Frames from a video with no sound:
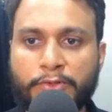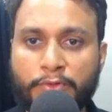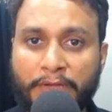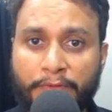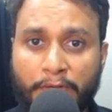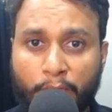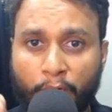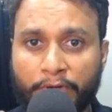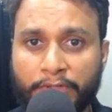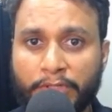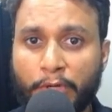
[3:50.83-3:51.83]
So I will
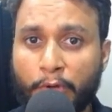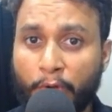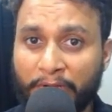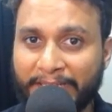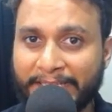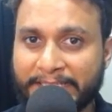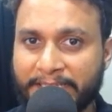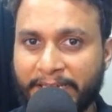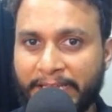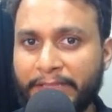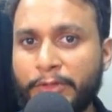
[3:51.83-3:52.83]
want the longest
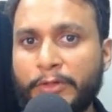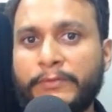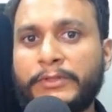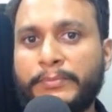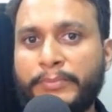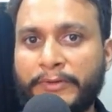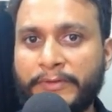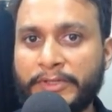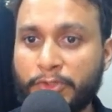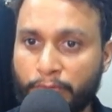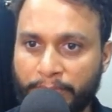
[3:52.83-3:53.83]
length of the
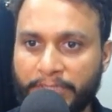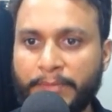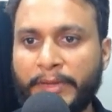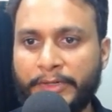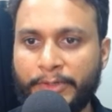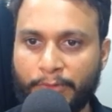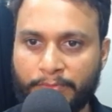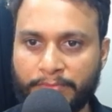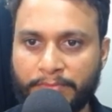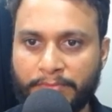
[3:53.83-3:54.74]
prefix to be the palindrome.